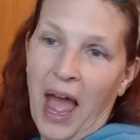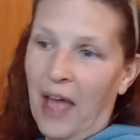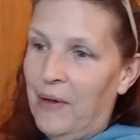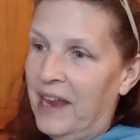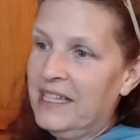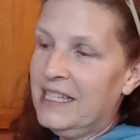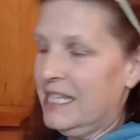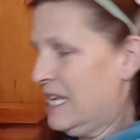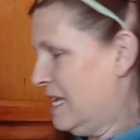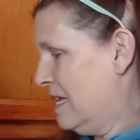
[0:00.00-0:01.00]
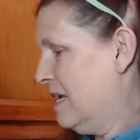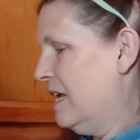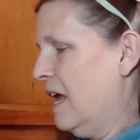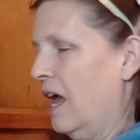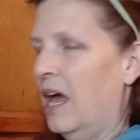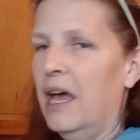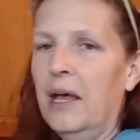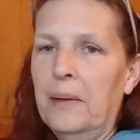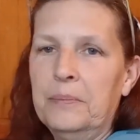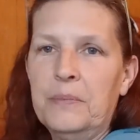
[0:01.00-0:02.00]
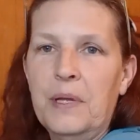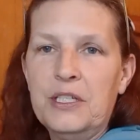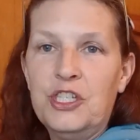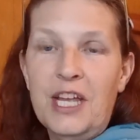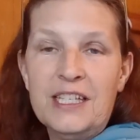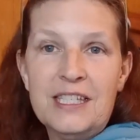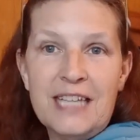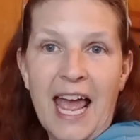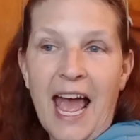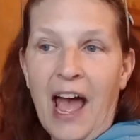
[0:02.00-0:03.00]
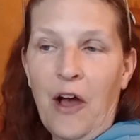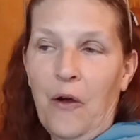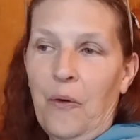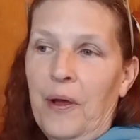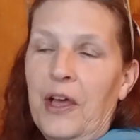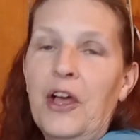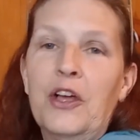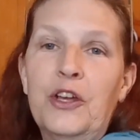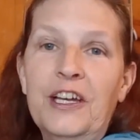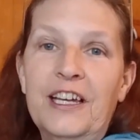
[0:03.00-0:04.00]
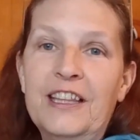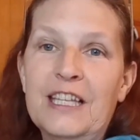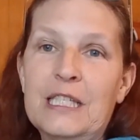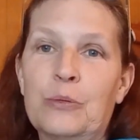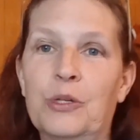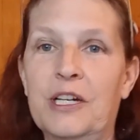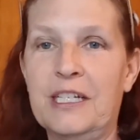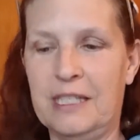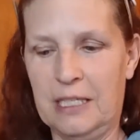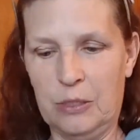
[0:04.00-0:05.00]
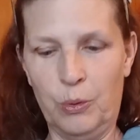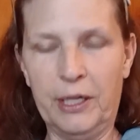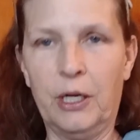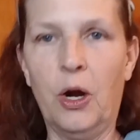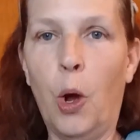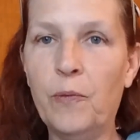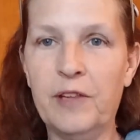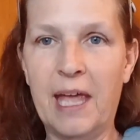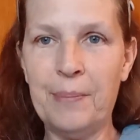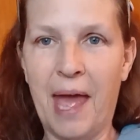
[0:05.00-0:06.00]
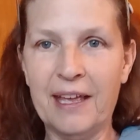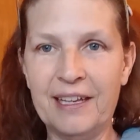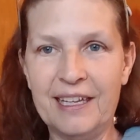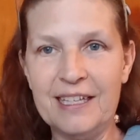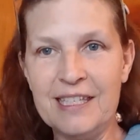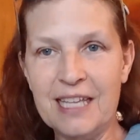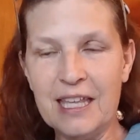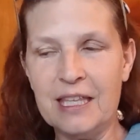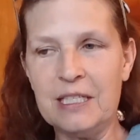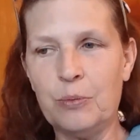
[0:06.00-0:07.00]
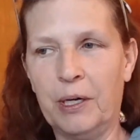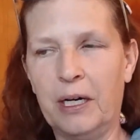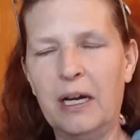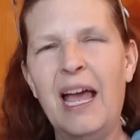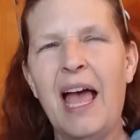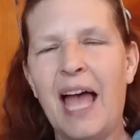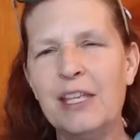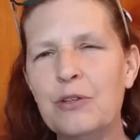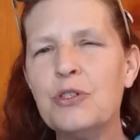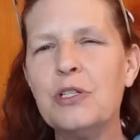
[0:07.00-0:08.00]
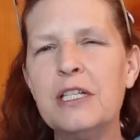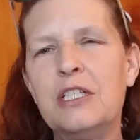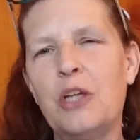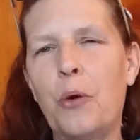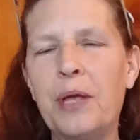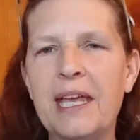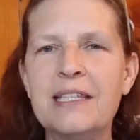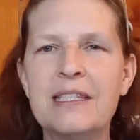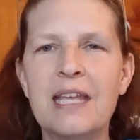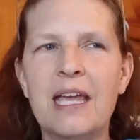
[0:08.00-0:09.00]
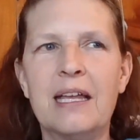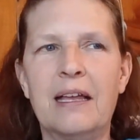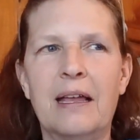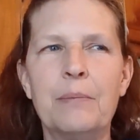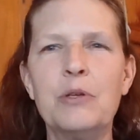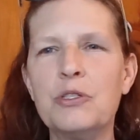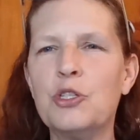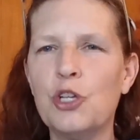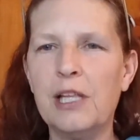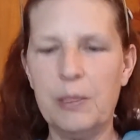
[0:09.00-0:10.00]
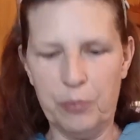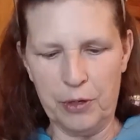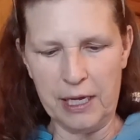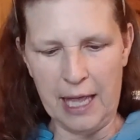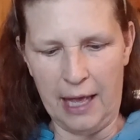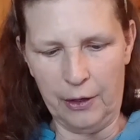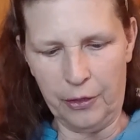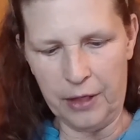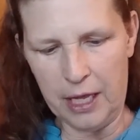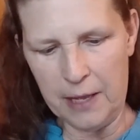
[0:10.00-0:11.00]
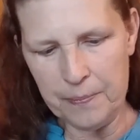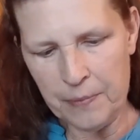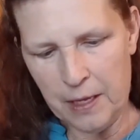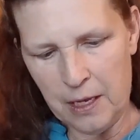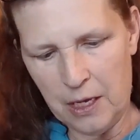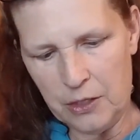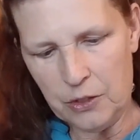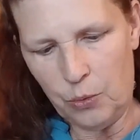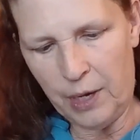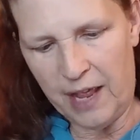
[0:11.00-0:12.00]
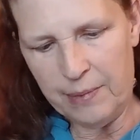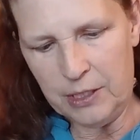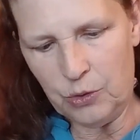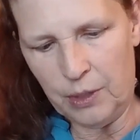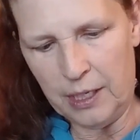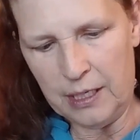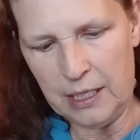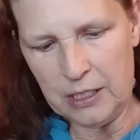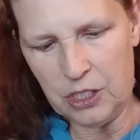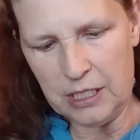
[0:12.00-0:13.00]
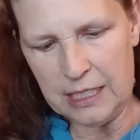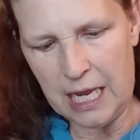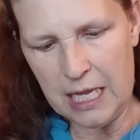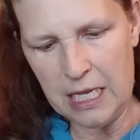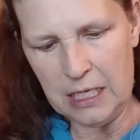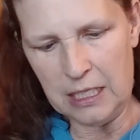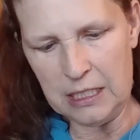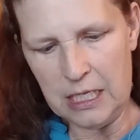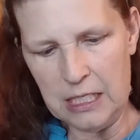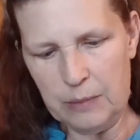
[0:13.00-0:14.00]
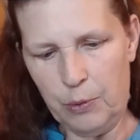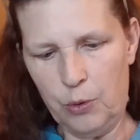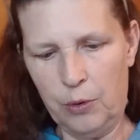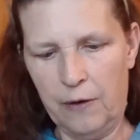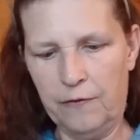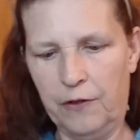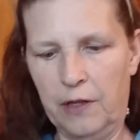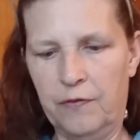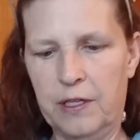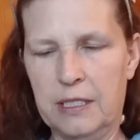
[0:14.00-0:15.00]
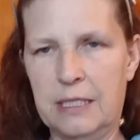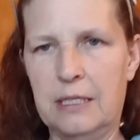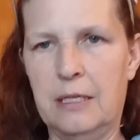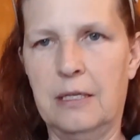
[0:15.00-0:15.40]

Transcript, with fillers: I want to see um, just how good this works this winter. Hopefully, I'm not going to get sick this winter. I usually don't get sick. I'm usually pretty healthy. So what I've been doing is just taking a teaspoon full of this